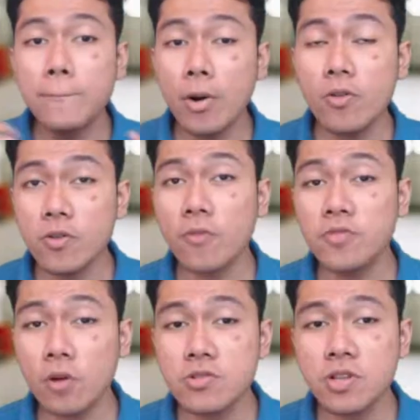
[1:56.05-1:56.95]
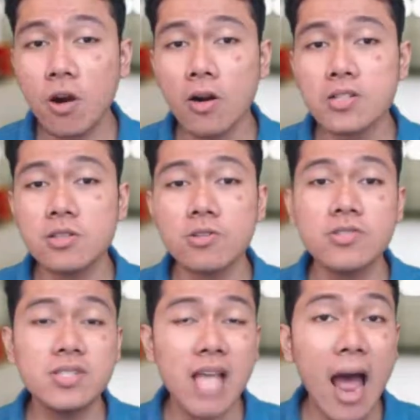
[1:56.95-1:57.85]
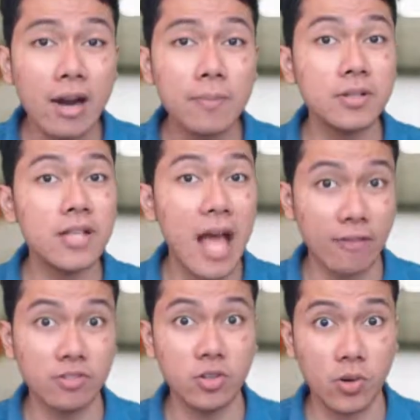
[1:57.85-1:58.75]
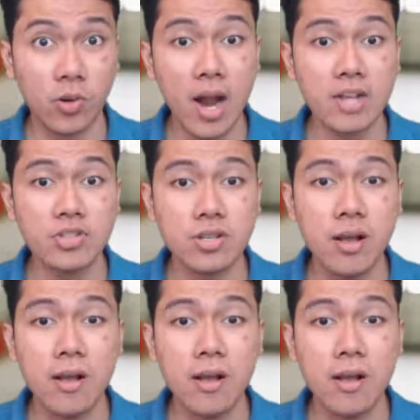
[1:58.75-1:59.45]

both of those cars looks terrible after the crash.